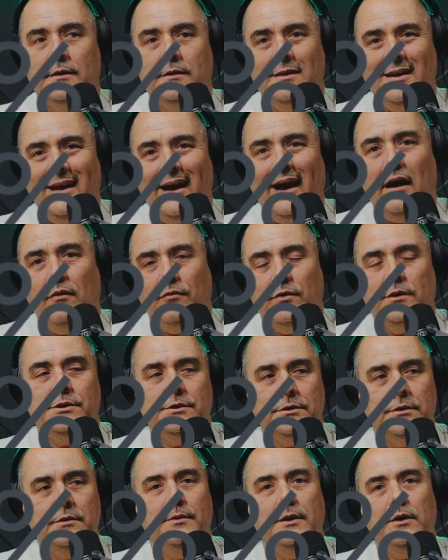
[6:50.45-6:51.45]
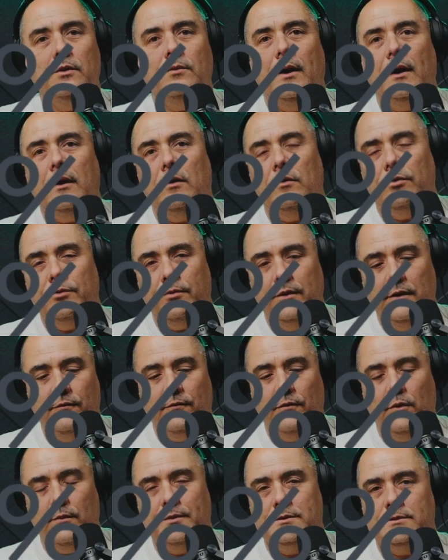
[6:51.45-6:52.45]
The average should be around 3 to
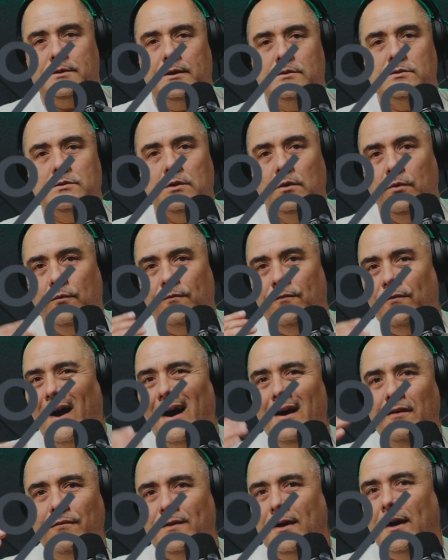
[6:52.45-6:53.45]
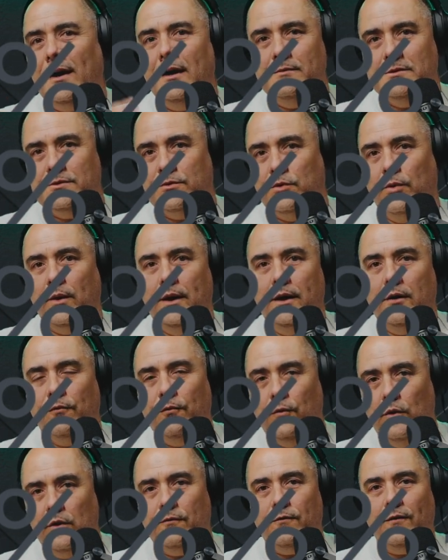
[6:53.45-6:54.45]
4%. So 4
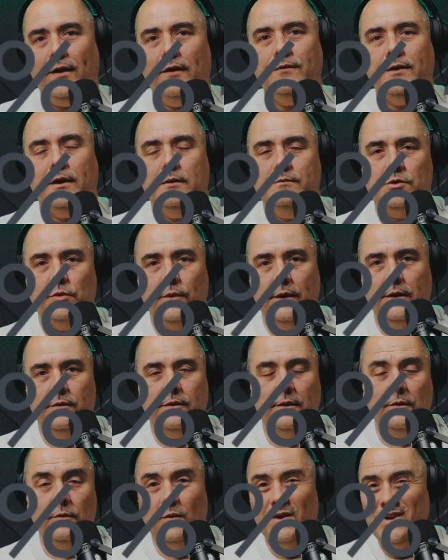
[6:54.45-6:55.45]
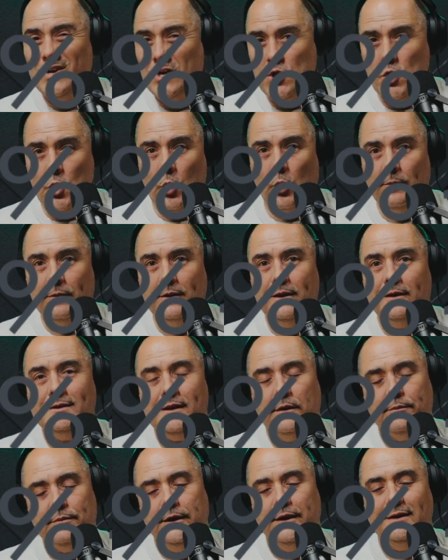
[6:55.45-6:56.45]
to 5 times greater than it would normally
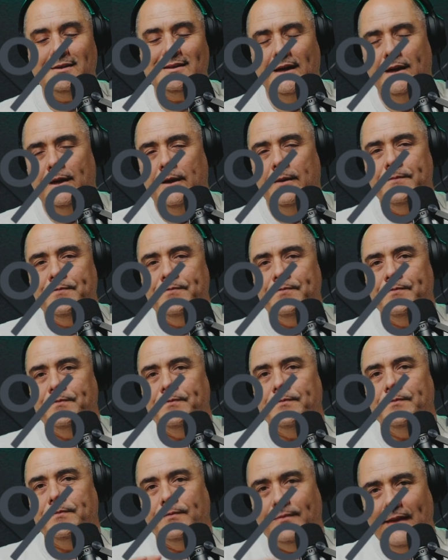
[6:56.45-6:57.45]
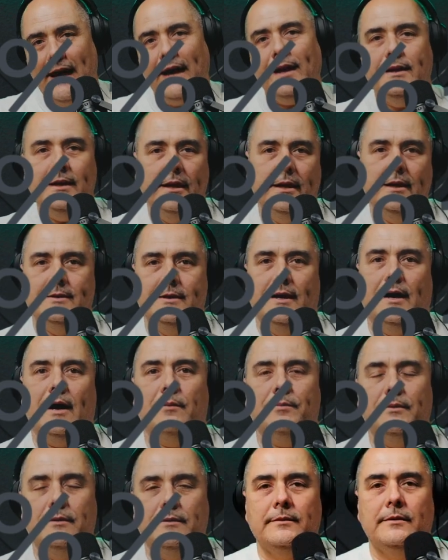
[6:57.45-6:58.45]
take place. That needed to
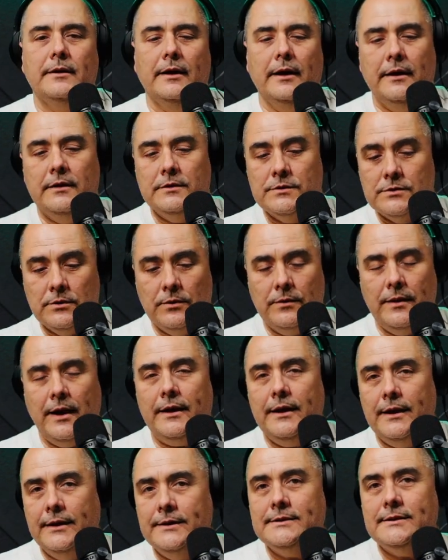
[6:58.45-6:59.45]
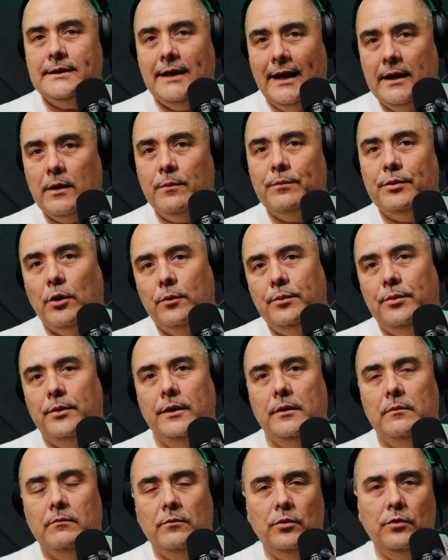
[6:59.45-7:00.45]
happen. And so that is an
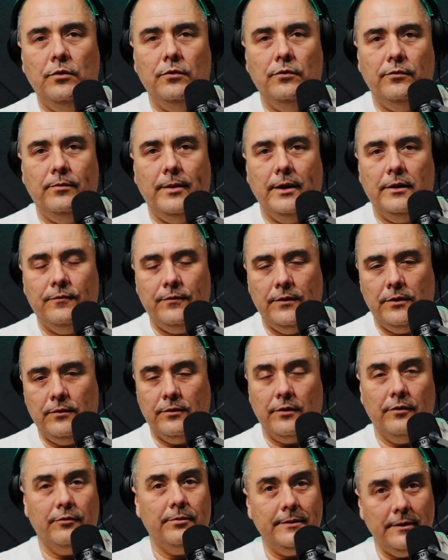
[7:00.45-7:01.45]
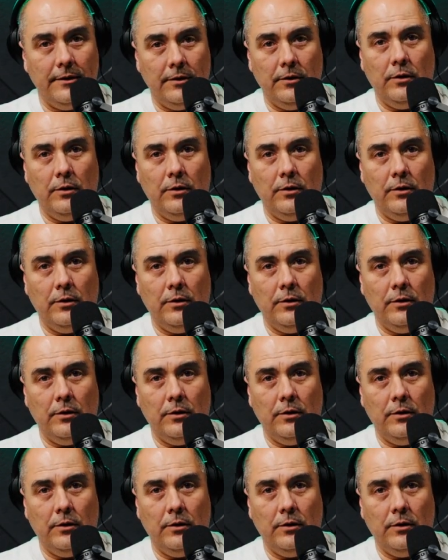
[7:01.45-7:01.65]
appropriate move by the federal government to